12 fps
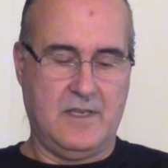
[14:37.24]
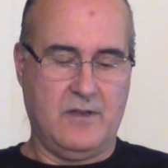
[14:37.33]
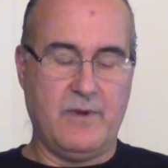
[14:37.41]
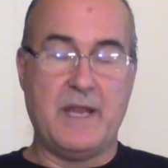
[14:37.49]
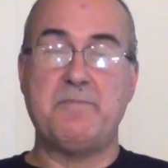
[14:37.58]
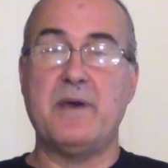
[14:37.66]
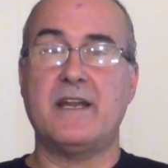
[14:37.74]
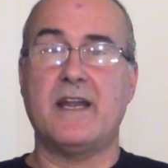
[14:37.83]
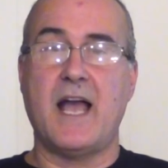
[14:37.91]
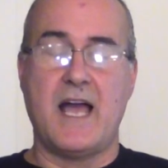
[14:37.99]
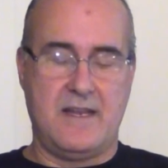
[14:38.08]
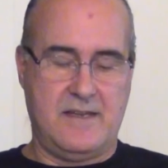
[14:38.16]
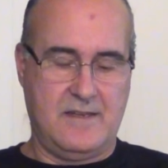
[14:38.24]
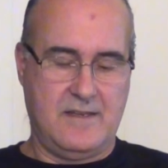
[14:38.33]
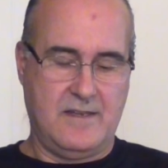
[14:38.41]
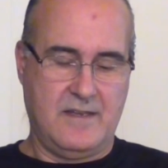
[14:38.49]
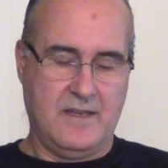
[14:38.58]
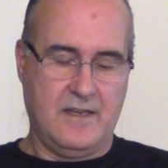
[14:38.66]
Wait, better not.
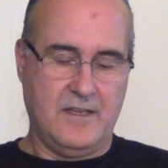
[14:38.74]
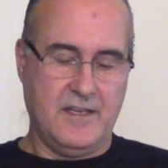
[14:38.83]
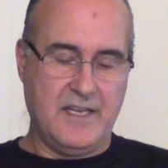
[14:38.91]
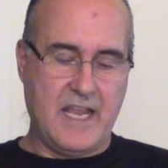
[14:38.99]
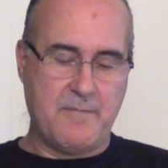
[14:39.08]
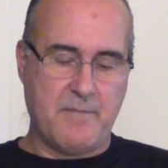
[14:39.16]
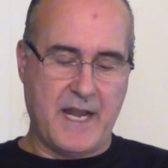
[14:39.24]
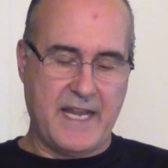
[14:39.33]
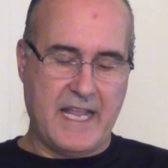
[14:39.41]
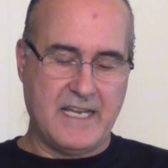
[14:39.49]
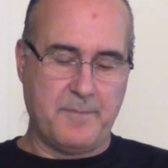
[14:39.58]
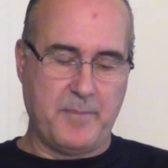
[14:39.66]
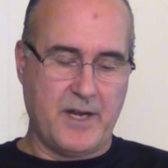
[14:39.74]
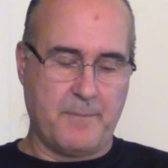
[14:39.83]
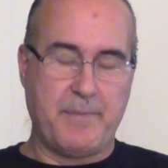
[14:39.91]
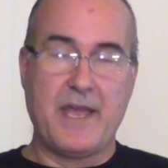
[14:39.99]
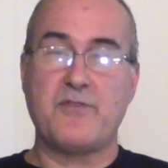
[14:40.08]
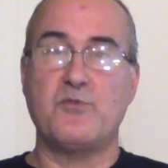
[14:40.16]
Your name might end up on a
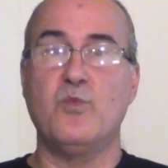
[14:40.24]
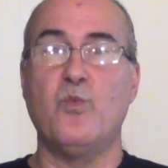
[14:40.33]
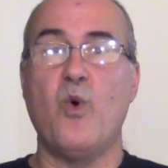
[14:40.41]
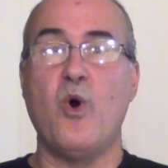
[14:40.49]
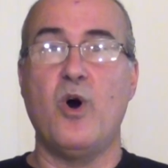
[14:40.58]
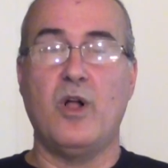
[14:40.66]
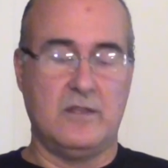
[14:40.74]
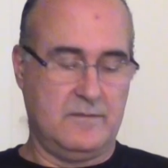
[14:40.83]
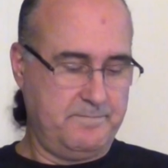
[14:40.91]
bathroom wall.